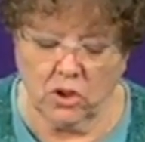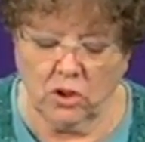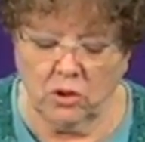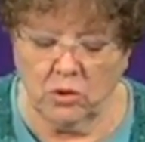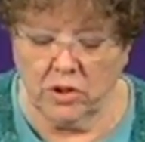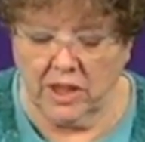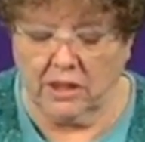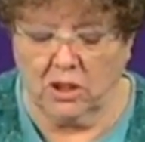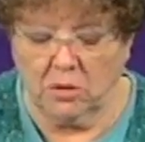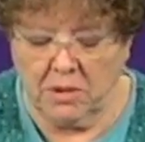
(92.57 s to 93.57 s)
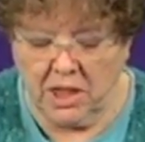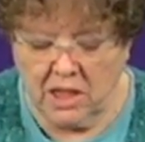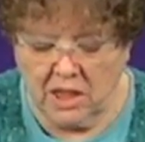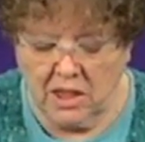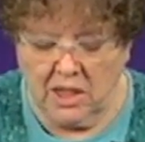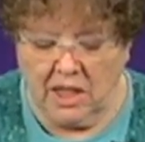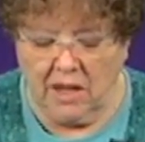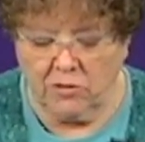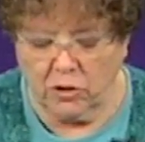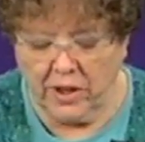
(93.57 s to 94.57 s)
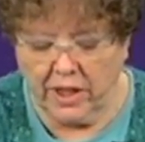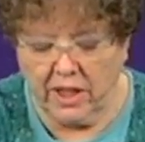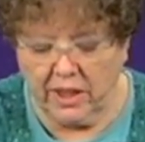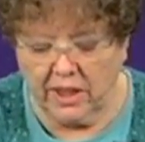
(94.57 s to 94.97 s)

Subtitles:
too thick to me after I cut